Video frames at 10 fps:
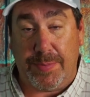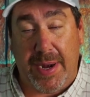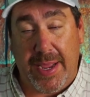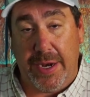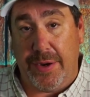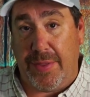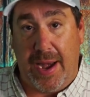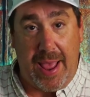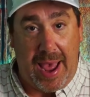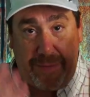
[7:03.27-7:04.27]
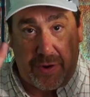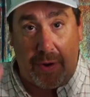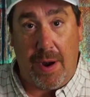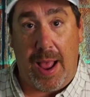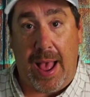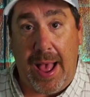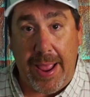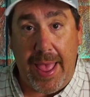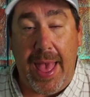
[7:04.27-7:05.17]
but I gotta do that after I